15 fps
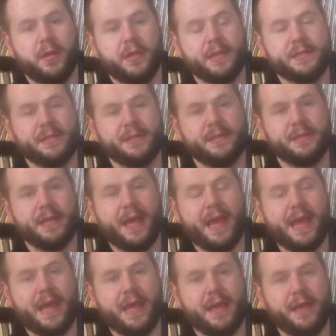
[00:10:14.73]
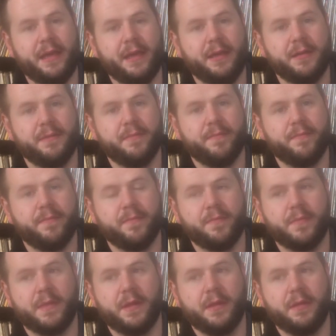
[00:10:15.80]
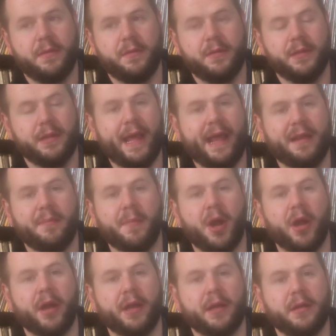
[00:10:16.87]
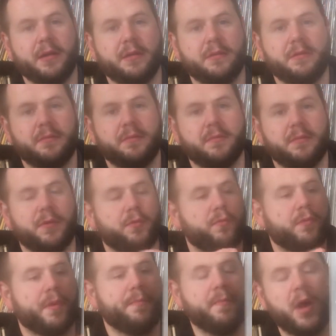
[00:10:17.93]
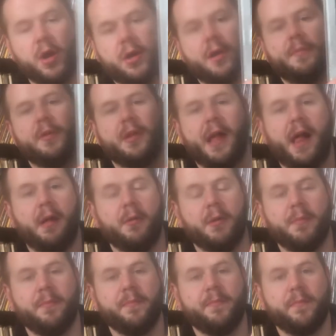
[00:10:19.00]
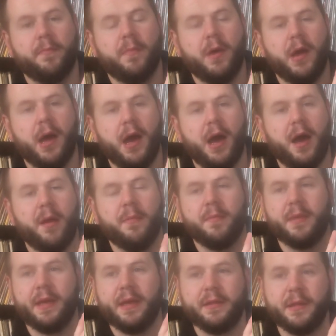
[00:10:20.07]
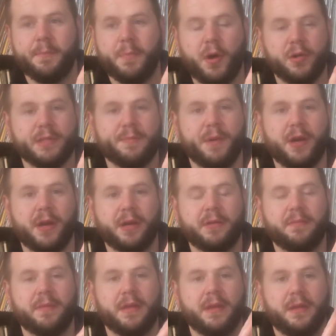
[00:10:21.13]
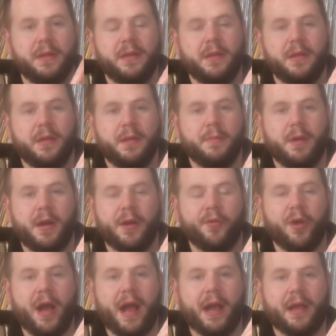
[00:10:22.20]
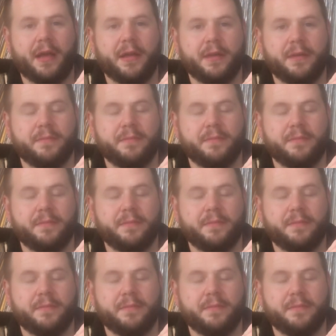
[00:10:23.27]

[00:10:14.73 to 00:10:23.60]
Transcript: This is a landmark, remarkable album in the post-punk, punk rock